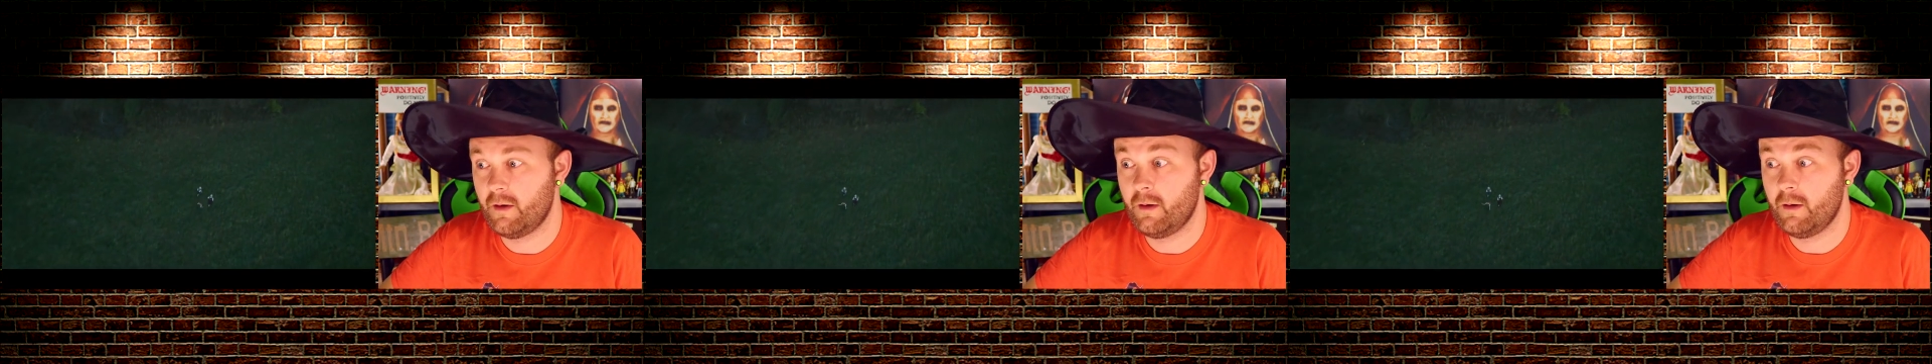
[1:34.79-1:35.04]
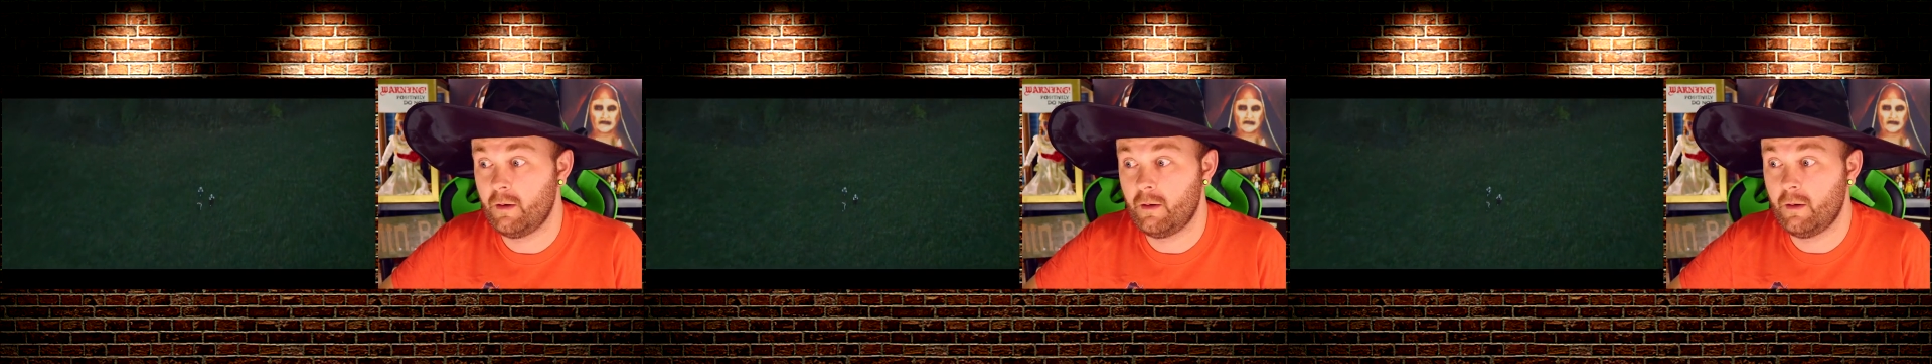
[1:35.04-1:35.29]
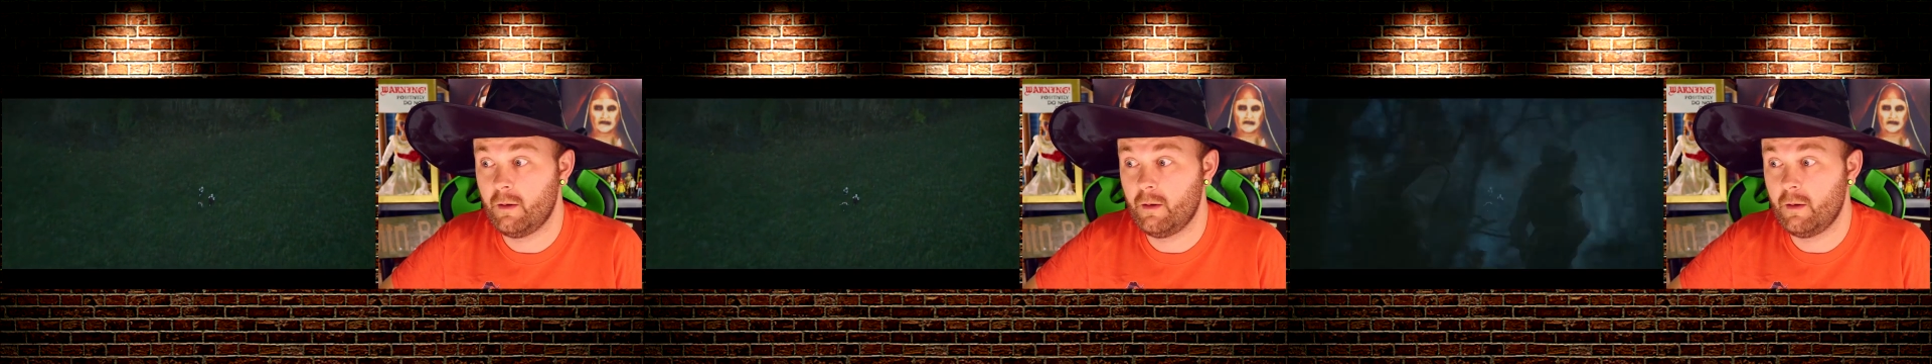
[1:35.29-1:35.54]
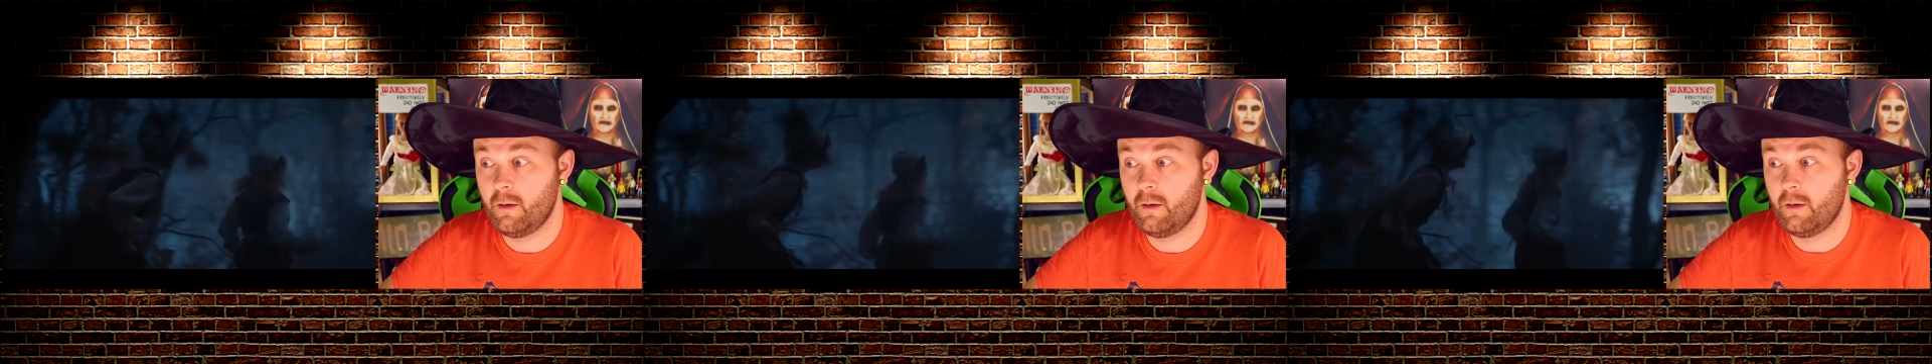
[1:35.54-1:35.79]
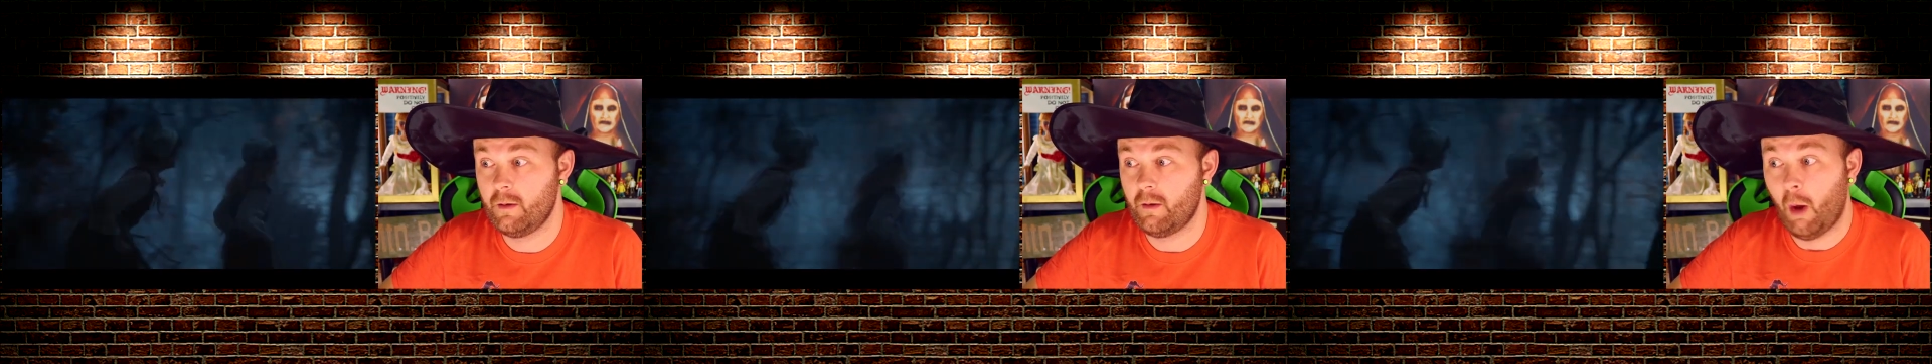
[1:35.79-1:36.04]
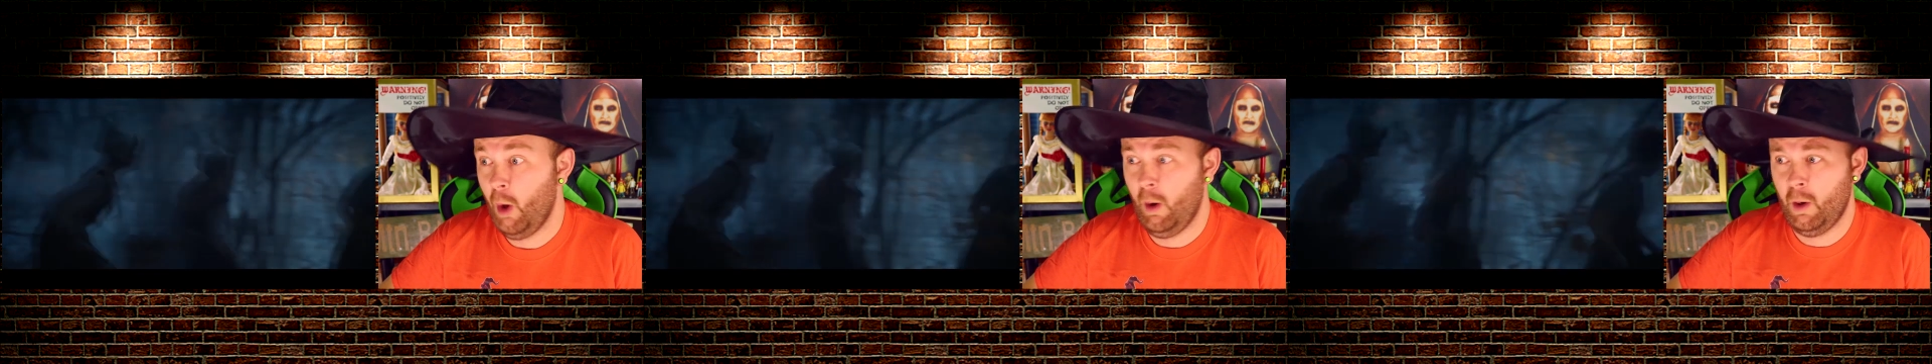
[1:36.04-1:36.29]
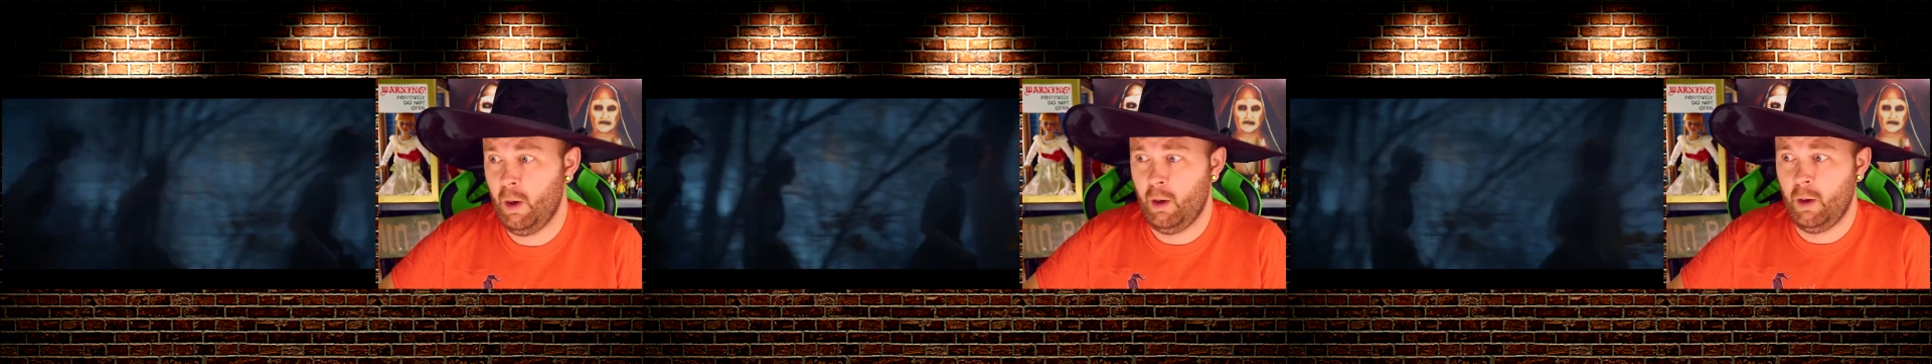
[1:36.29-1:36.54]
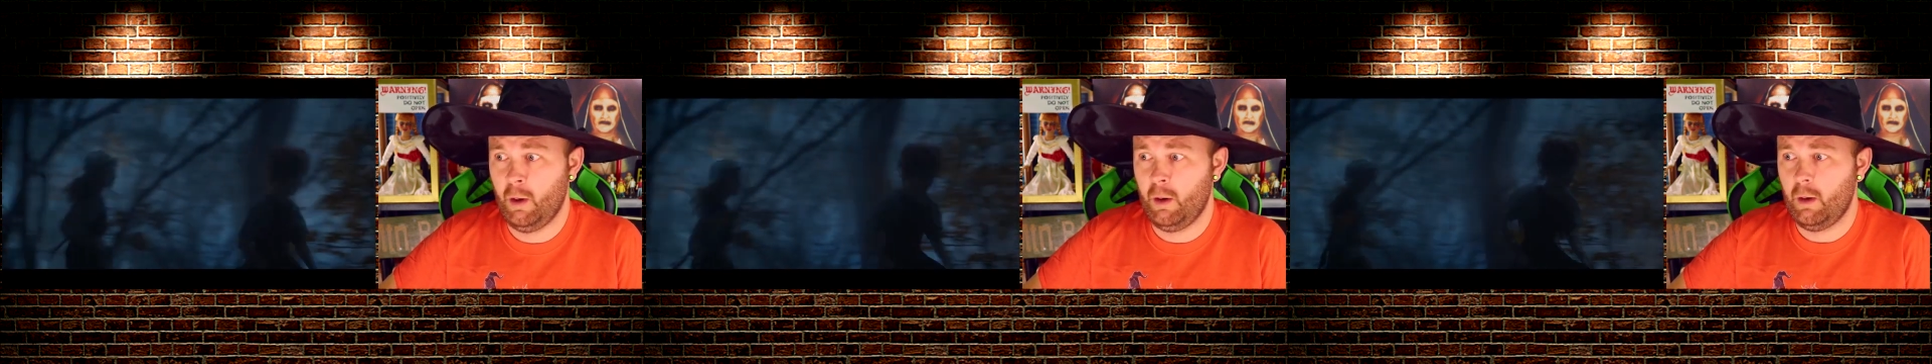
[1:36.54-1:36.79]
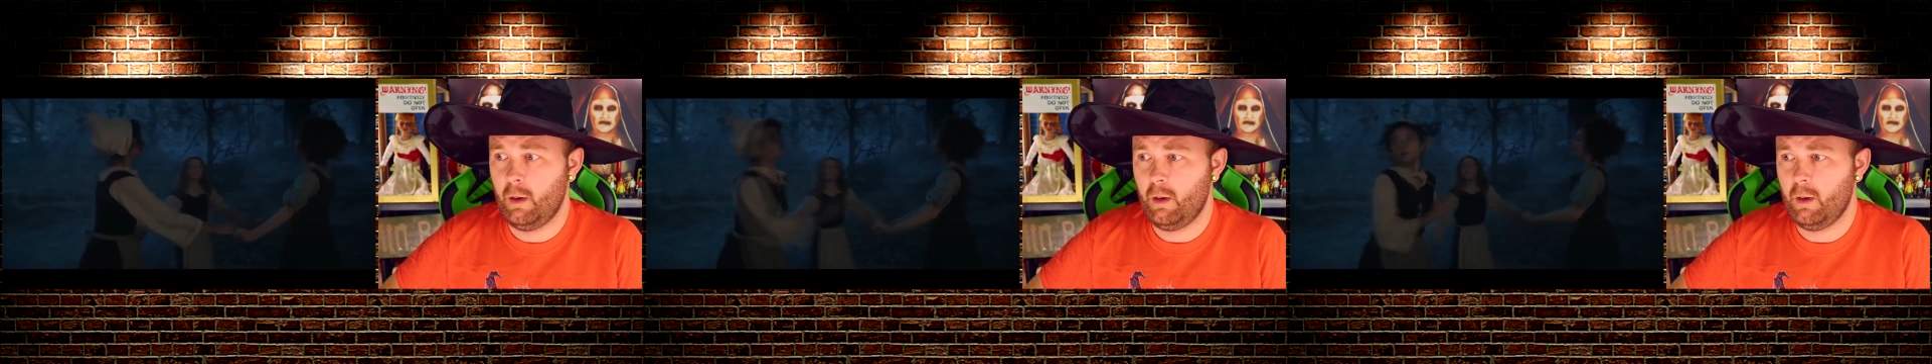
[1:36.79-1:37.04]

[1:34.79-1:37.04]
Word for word: I banish thee from Salem